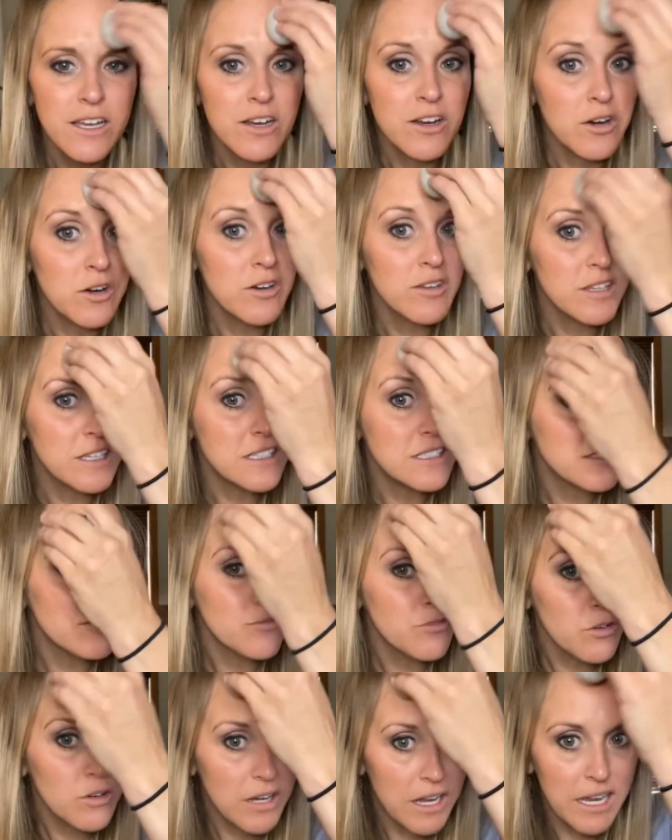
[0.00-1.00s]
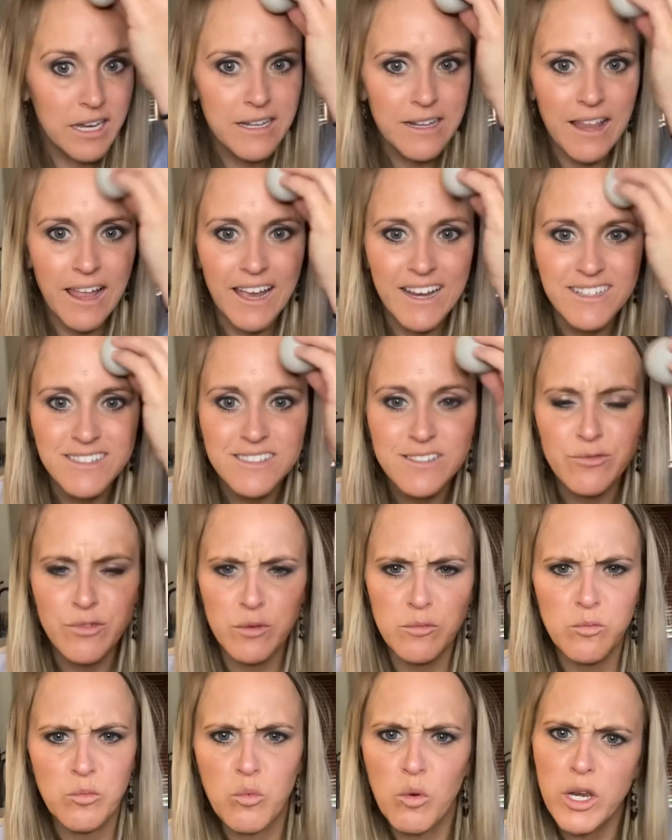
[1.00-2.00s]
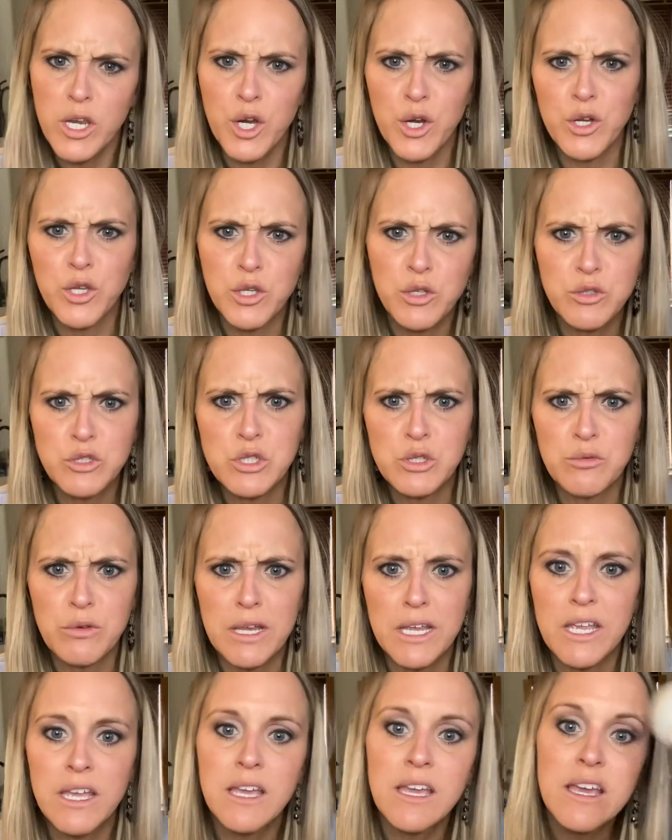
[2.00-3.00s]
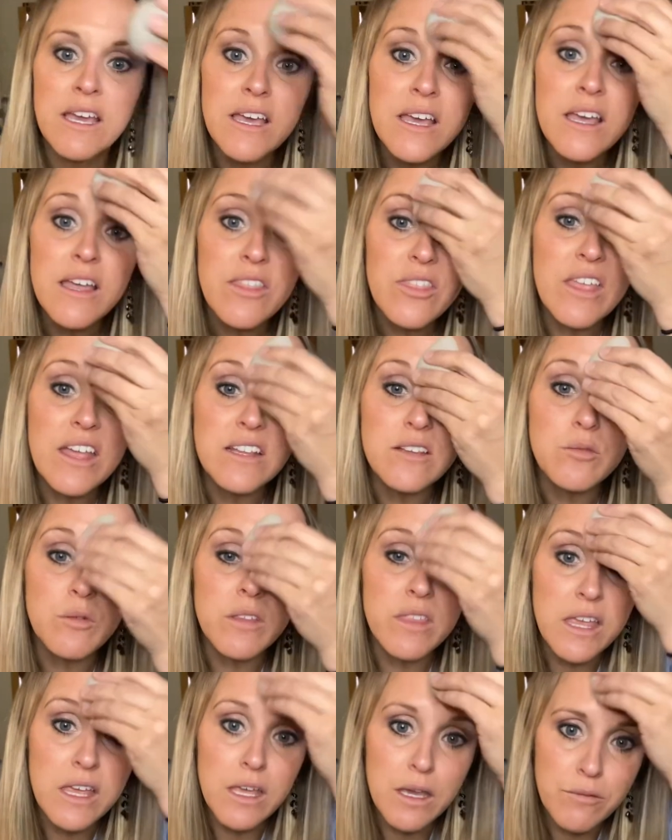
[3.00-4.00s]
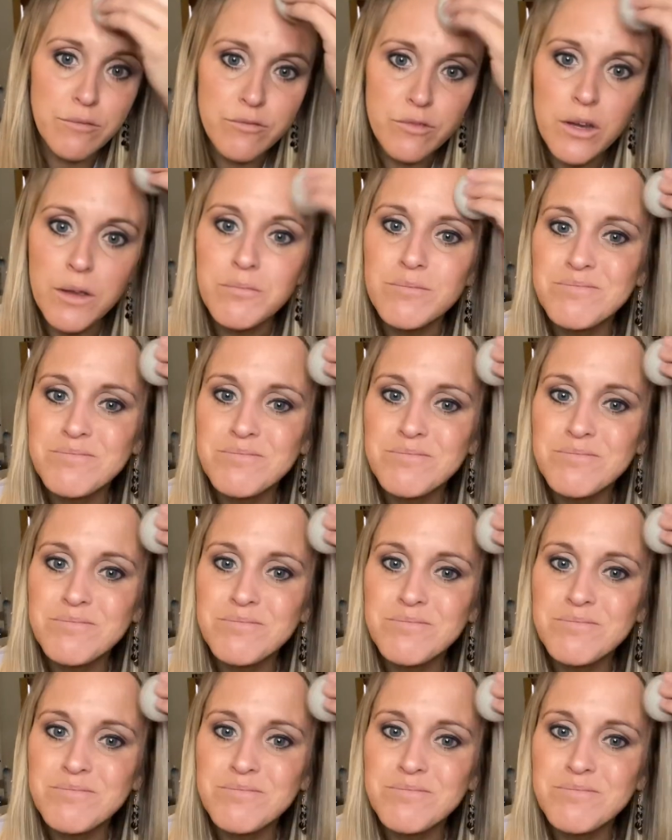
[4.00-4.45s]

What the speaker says: or these forehead lines from what are you doing, that's where they come from.